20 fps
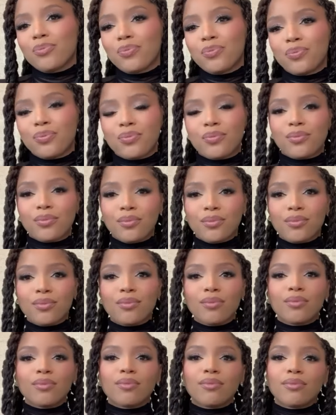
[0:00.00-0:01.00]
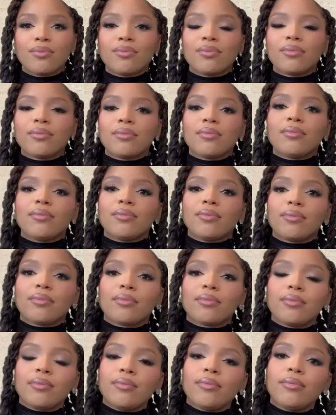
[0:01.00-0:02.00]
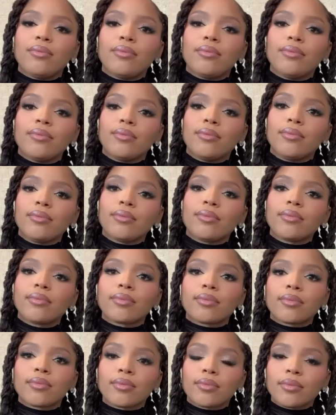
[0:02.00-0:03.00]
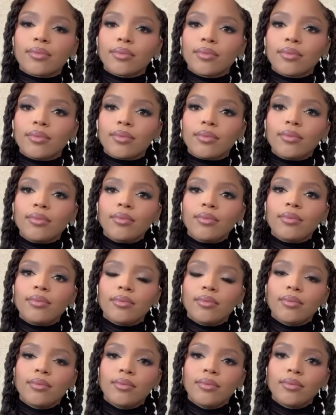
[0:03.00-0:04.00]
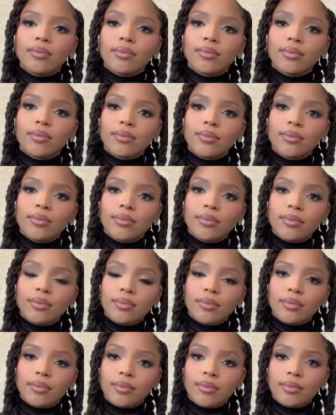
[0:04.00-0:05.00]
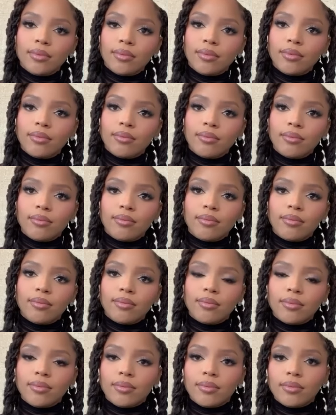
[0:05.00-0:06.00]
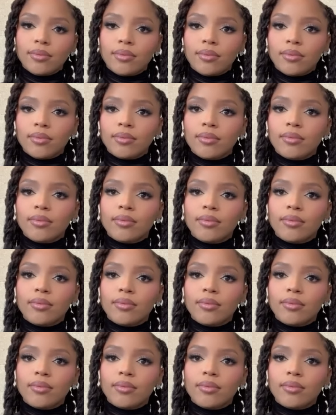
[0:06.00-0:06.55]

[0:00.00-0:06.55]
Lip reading: [no speech]